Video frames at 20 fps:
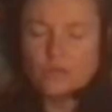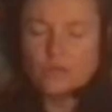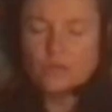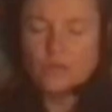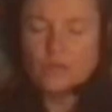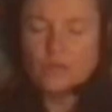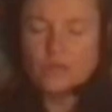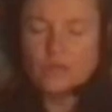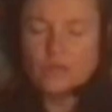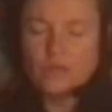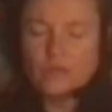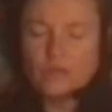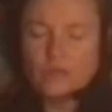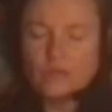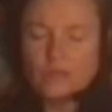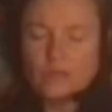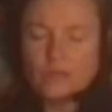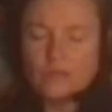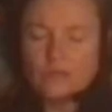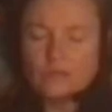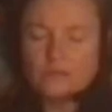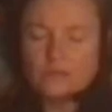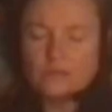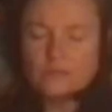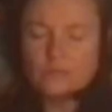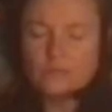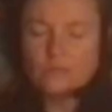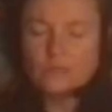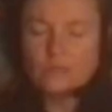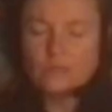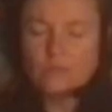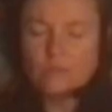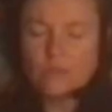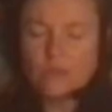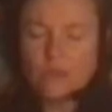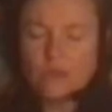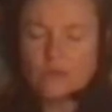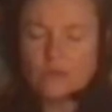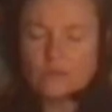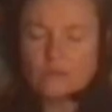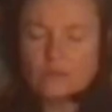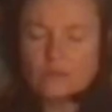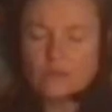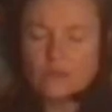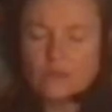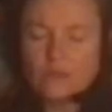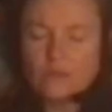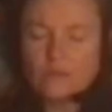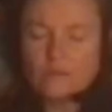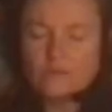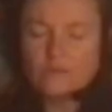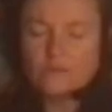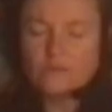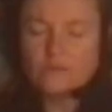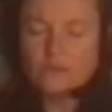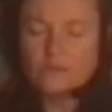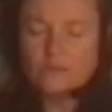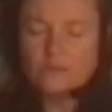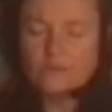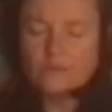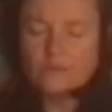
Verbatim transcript: creating something bad in life.